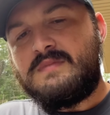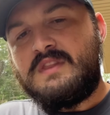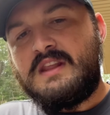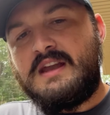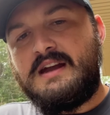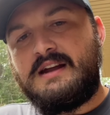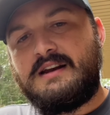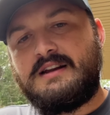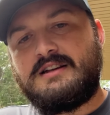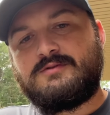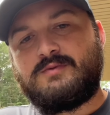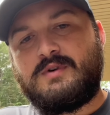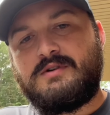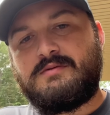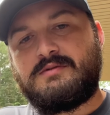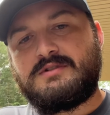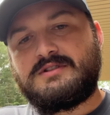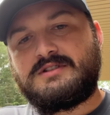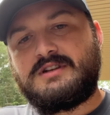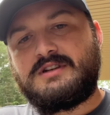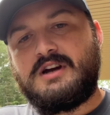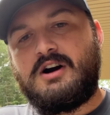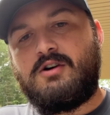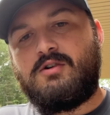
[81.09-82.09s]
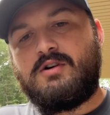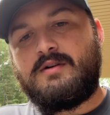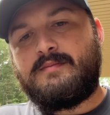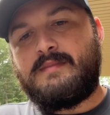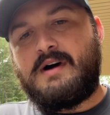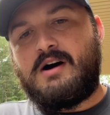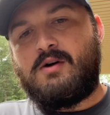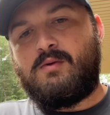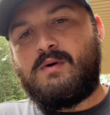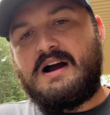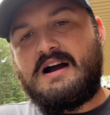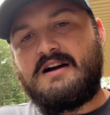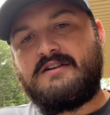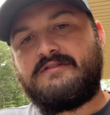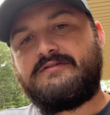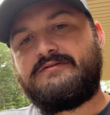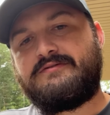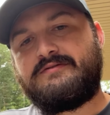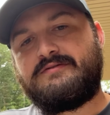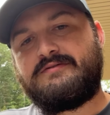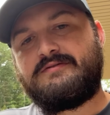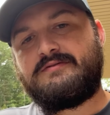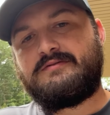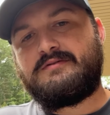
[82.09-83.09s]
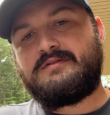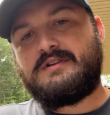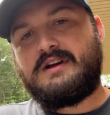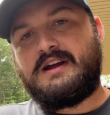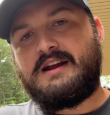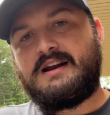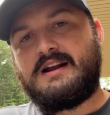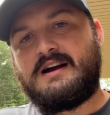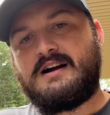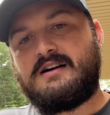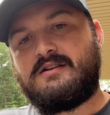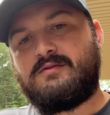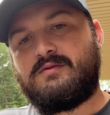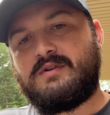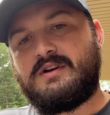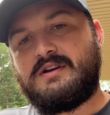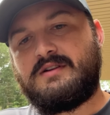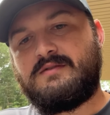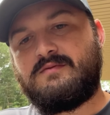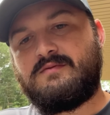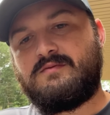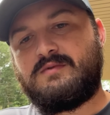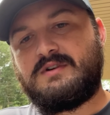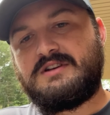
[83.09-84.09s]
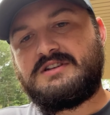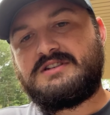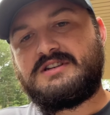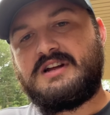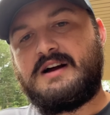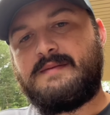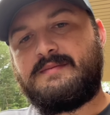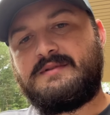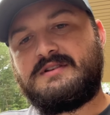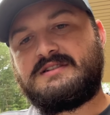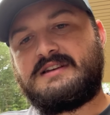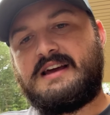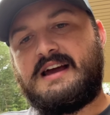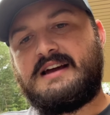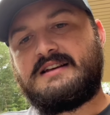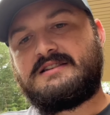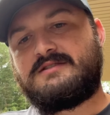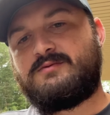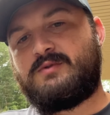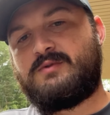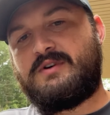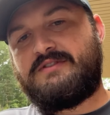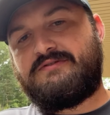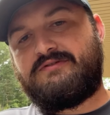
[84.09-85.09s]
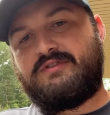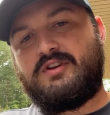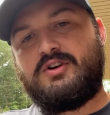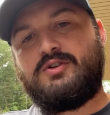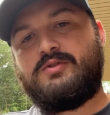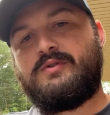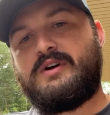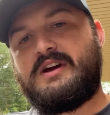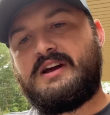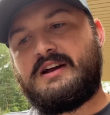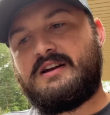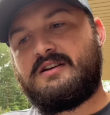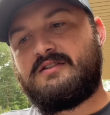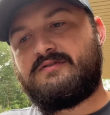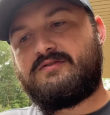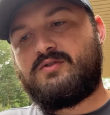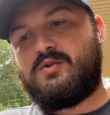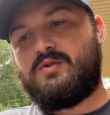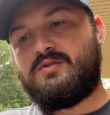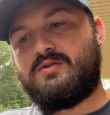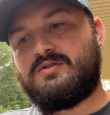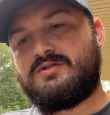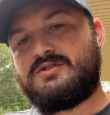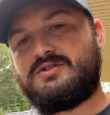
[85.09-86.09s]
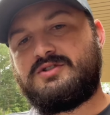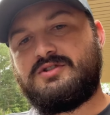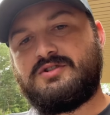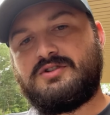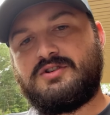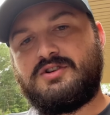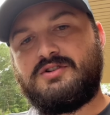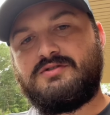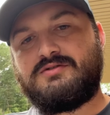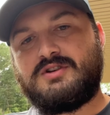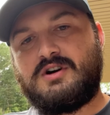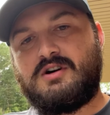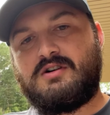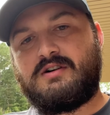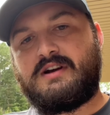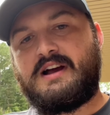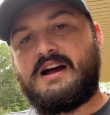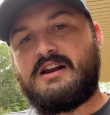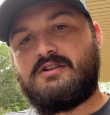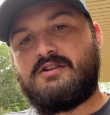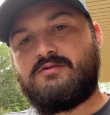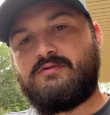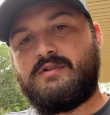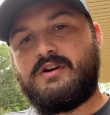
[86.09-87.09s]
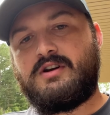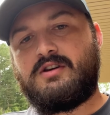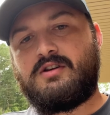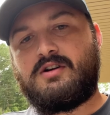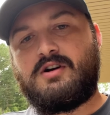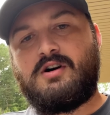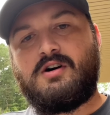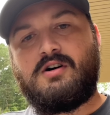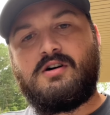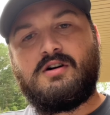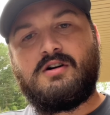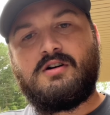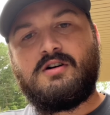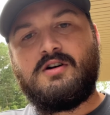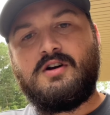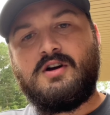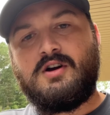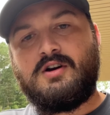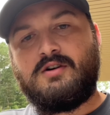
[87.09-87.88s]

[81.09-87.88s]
And as we was going, my wife and I, we stopped at this gas, and we flew in, of course, to Utah and got a rental car,